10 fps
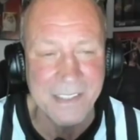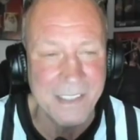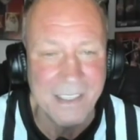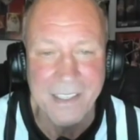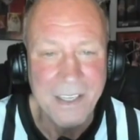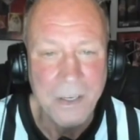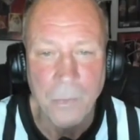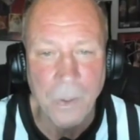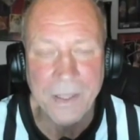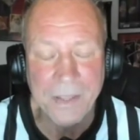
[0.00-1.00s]
a
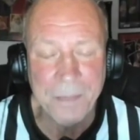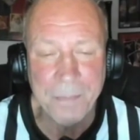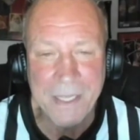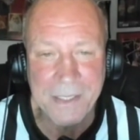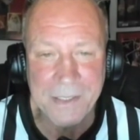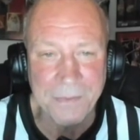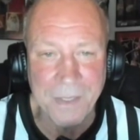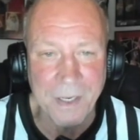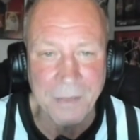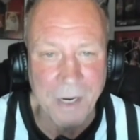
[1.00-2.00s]
one thin piece of
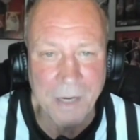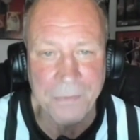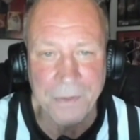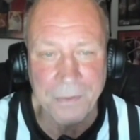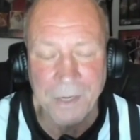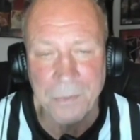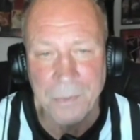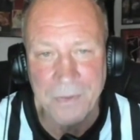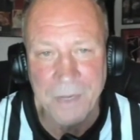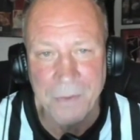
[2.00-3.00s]
a rug for the
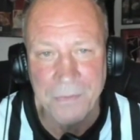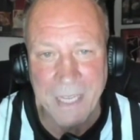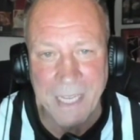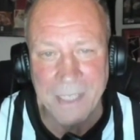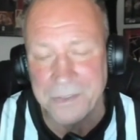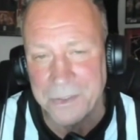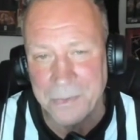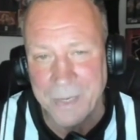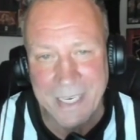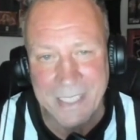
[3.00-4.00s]
runway, you know, for the
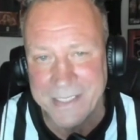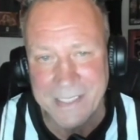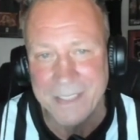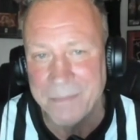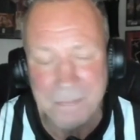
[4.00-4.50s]
entranceway. That's it.